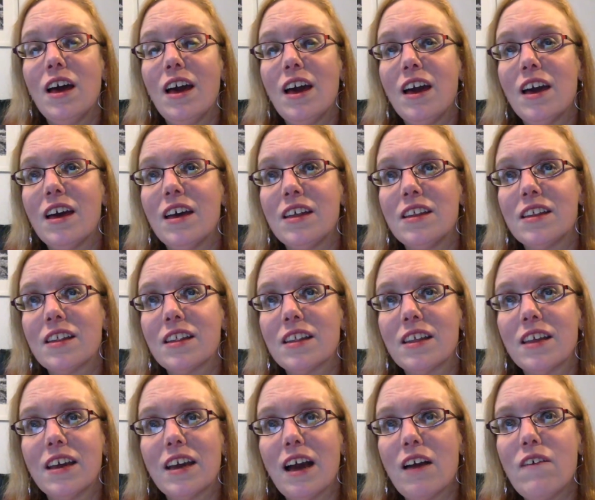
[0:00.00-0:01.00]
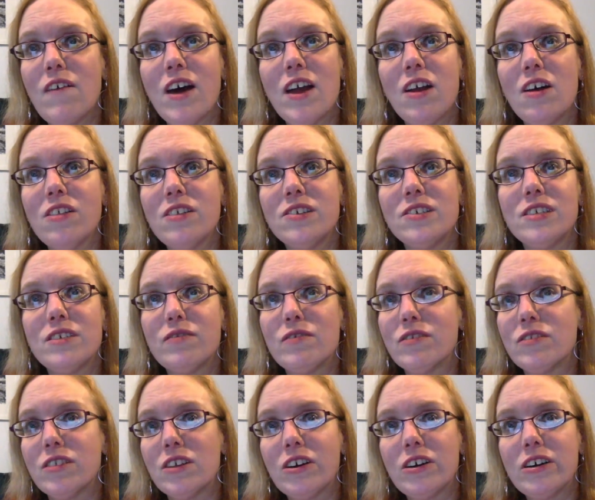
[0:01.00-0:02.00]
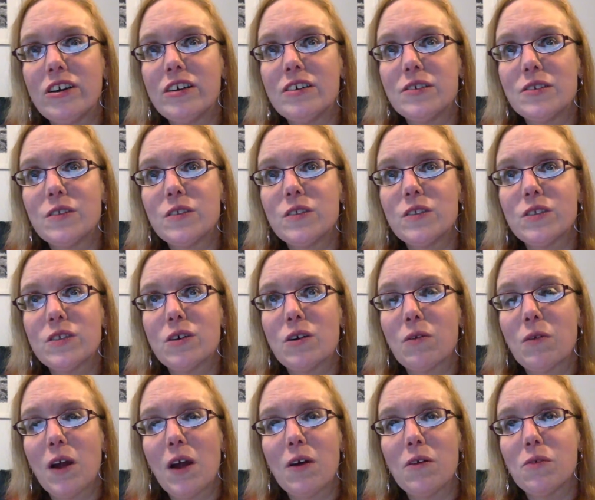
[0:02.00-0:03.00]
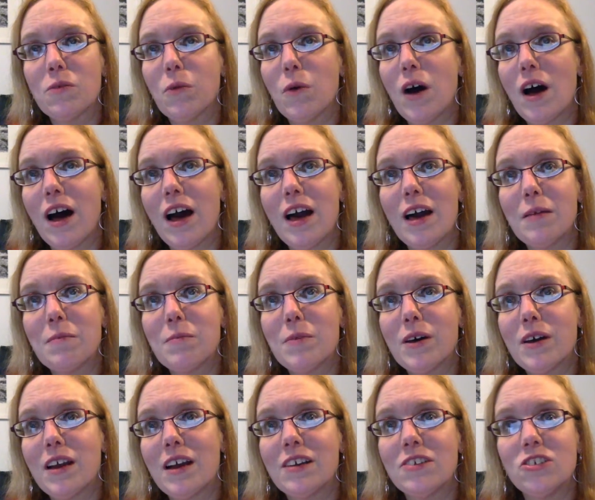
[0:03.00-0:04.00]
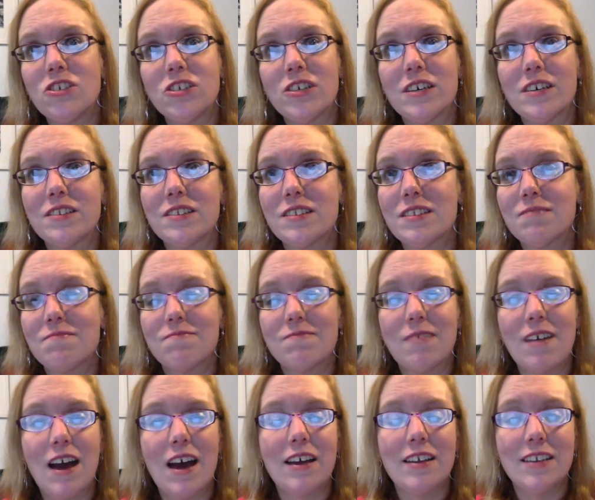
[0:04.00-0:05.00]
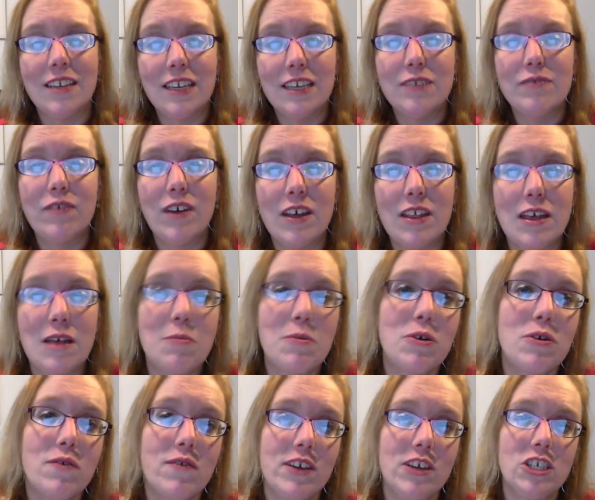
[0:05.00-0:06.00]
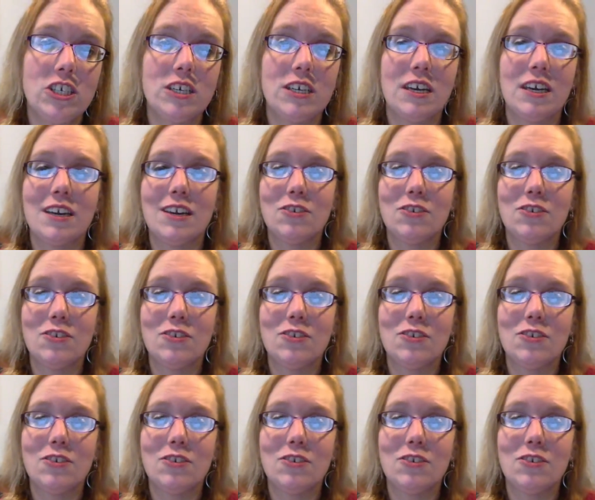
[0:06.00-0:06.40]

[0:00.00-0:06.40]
and like I've had all these different theories around why, but I need to find that motivation again.